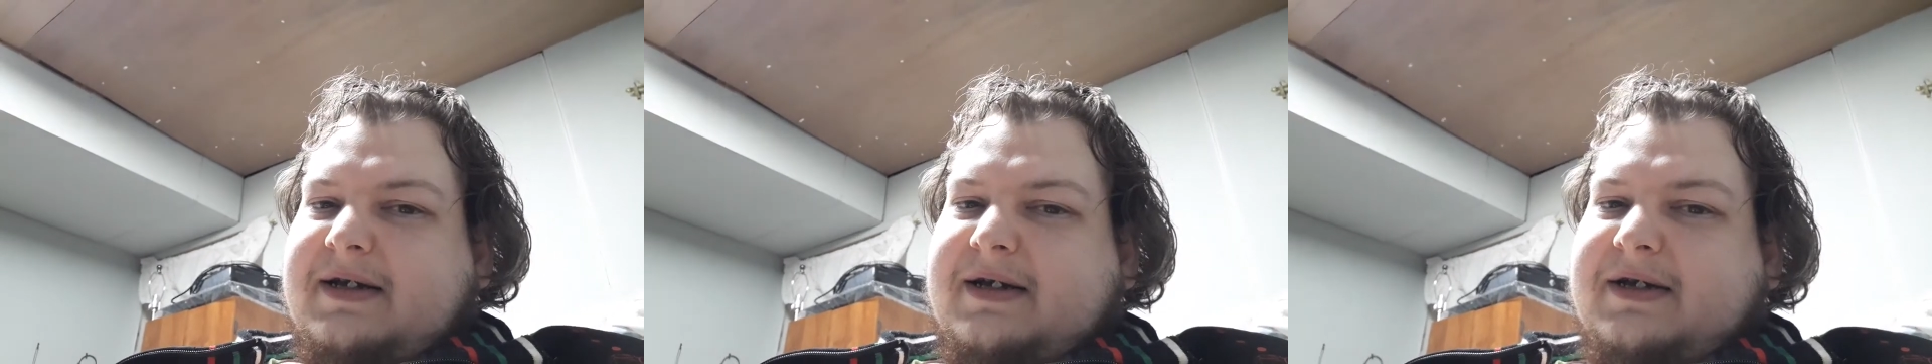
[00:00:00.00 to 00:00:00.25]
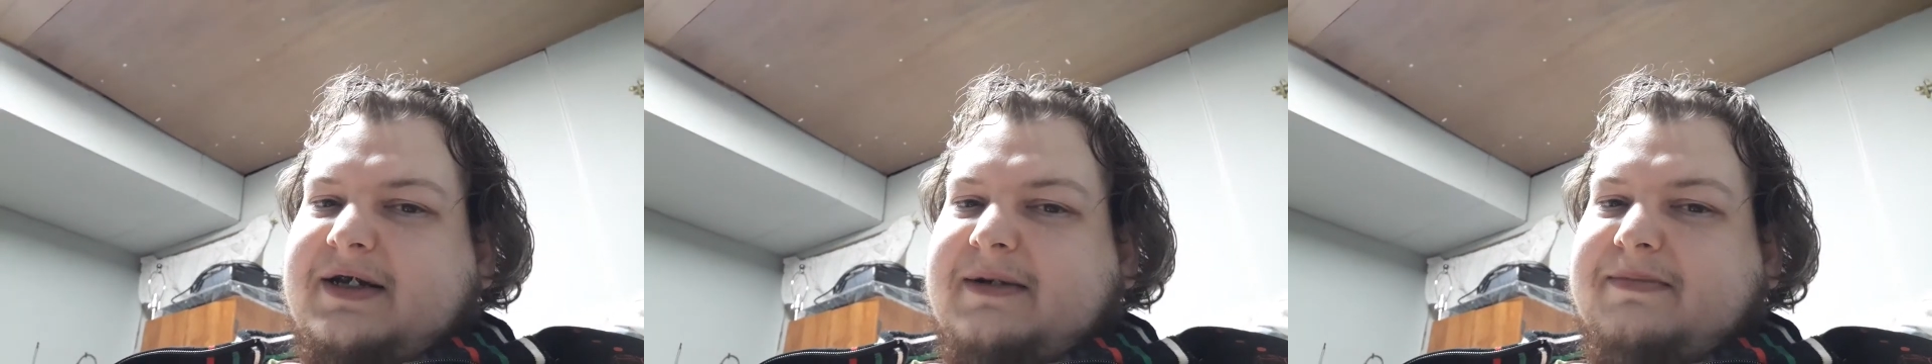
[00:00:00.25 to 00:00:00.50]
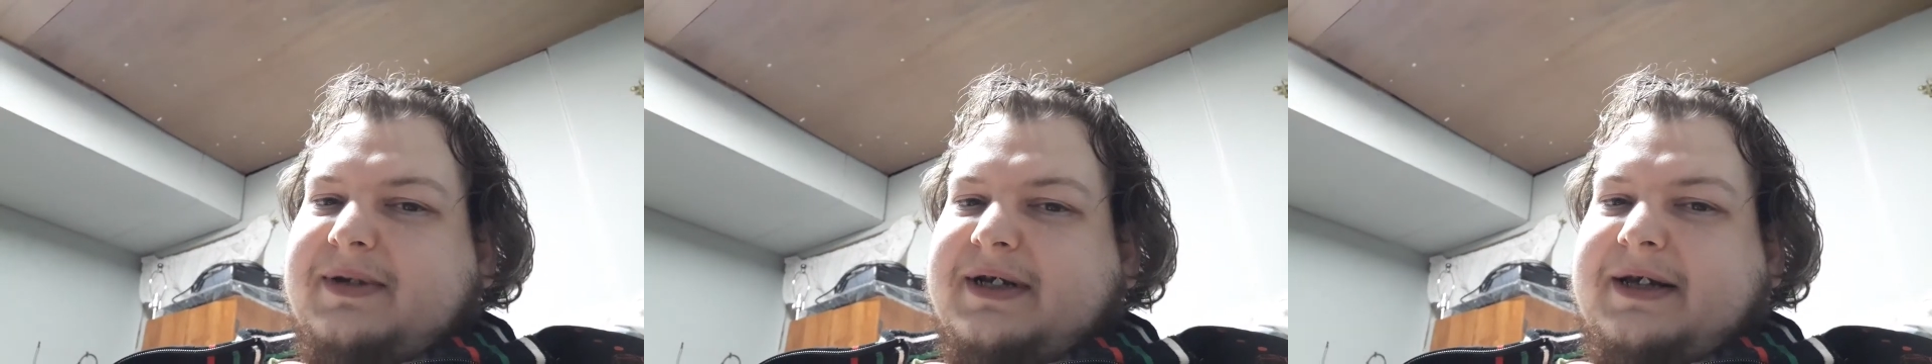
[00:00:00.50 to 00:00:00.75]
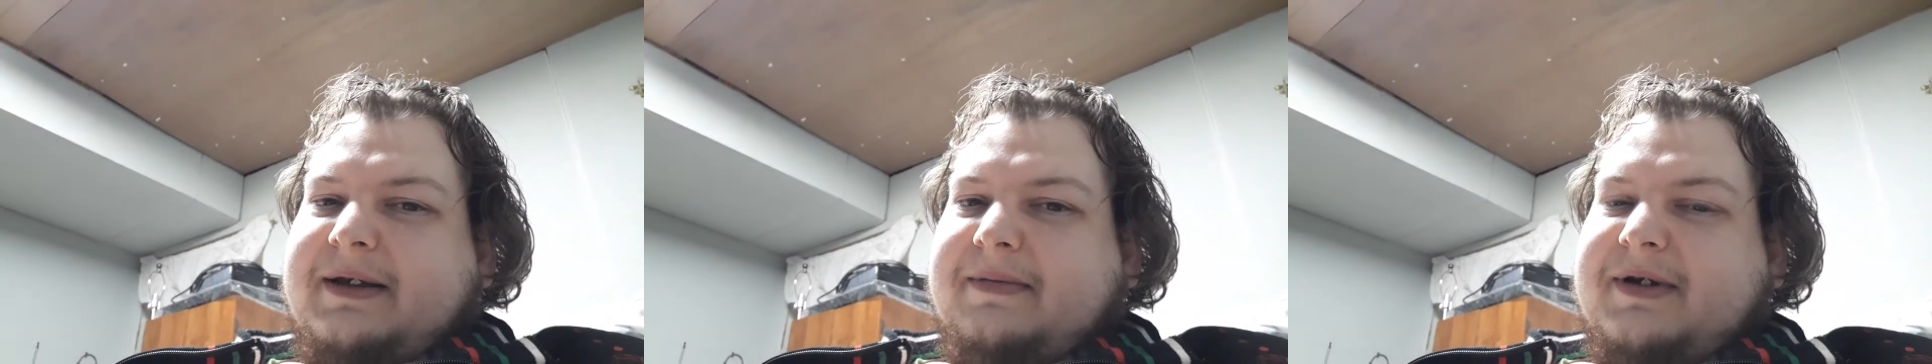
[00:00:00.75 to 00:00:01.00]
to
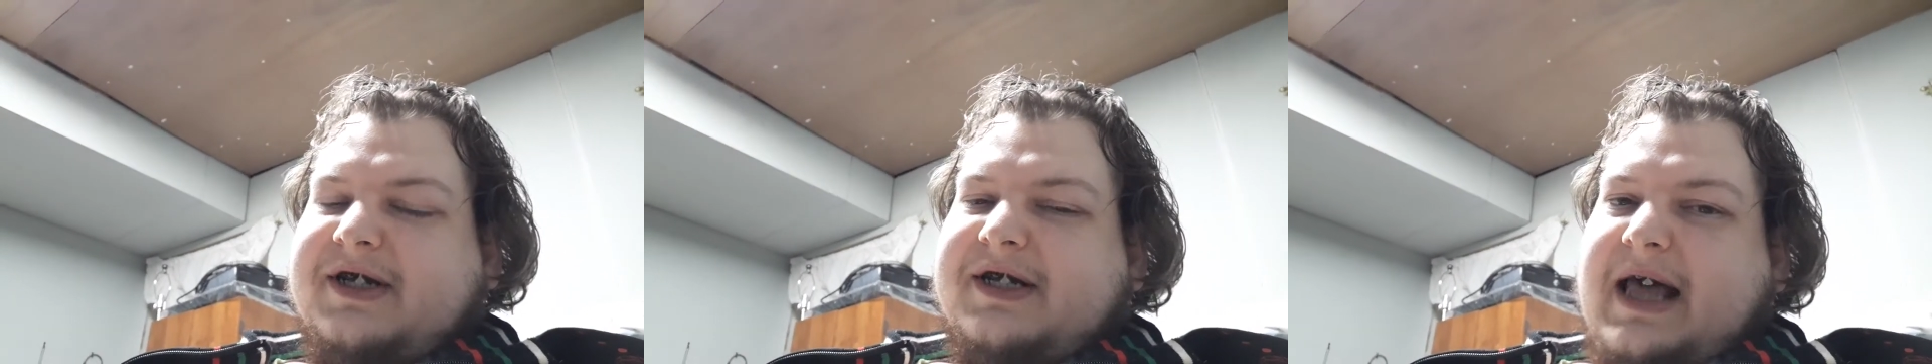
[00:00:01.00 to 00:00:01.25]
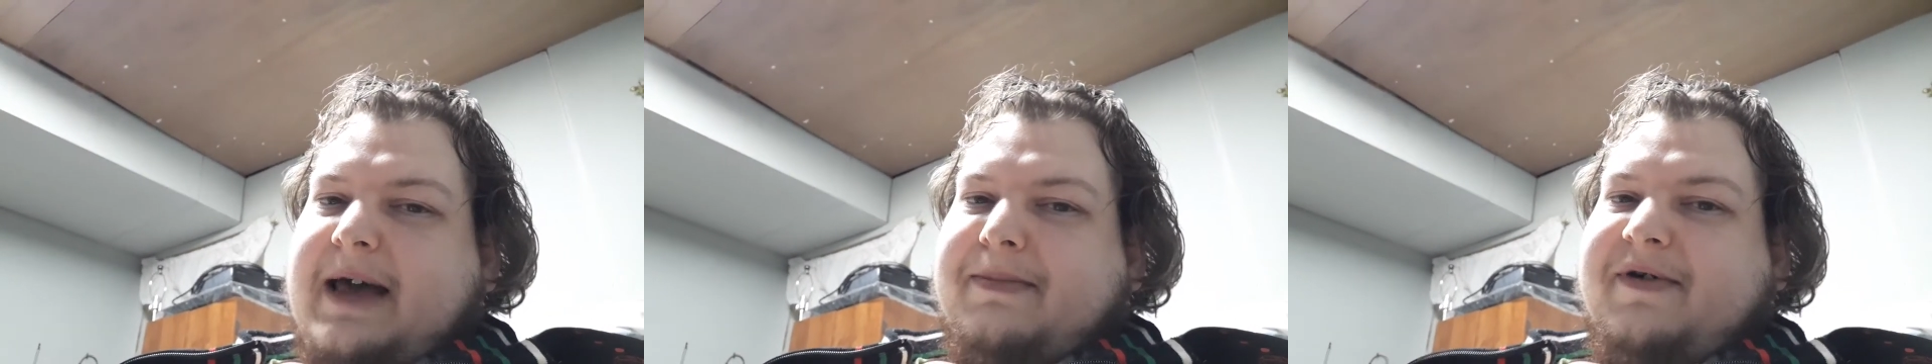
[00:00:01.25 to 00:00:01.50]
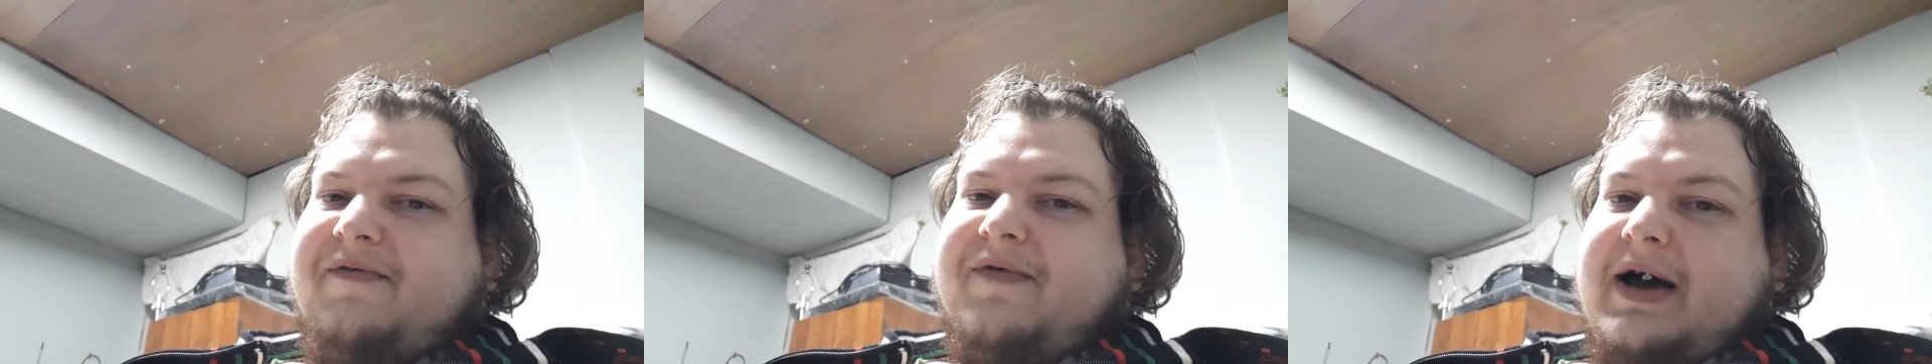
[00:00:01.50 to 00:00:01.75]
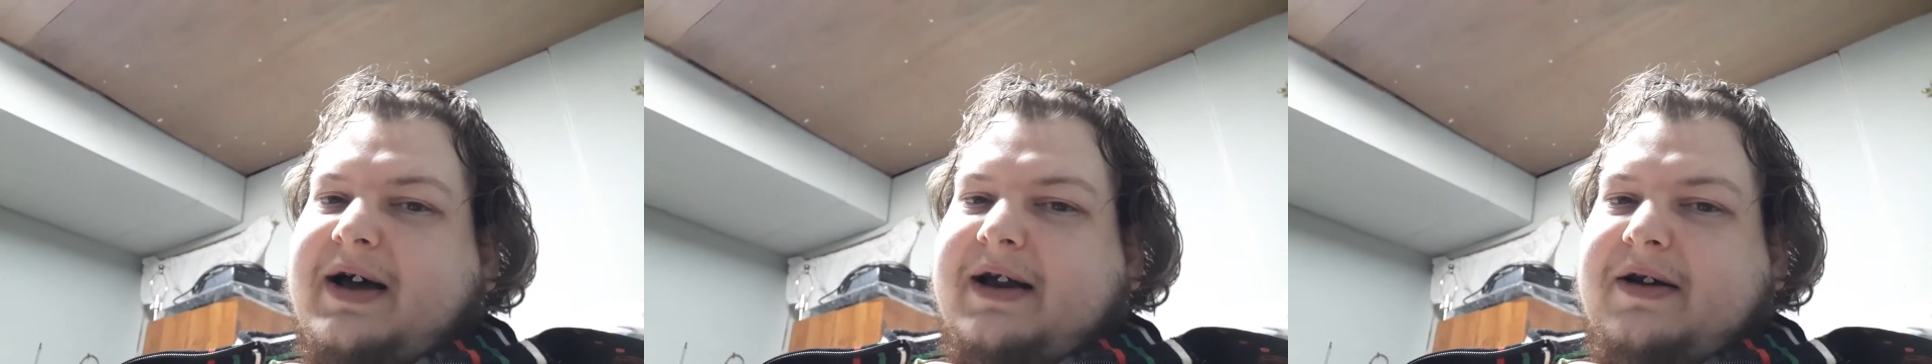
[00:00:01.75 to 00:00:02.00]
simply slap a
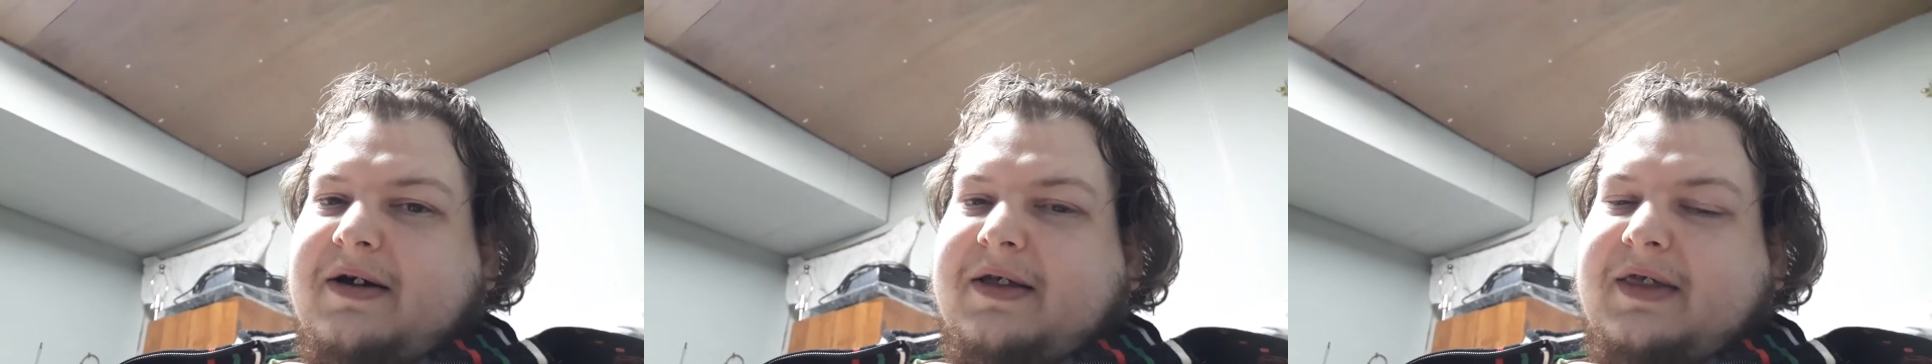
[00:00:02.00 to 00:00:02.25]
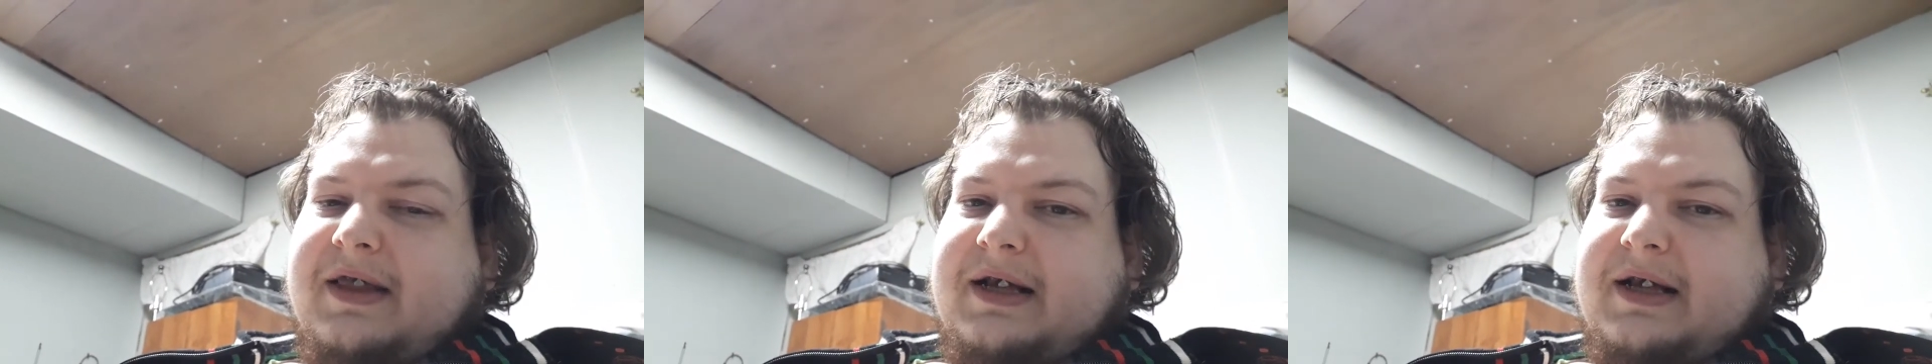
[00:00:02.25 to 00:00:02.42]
fine on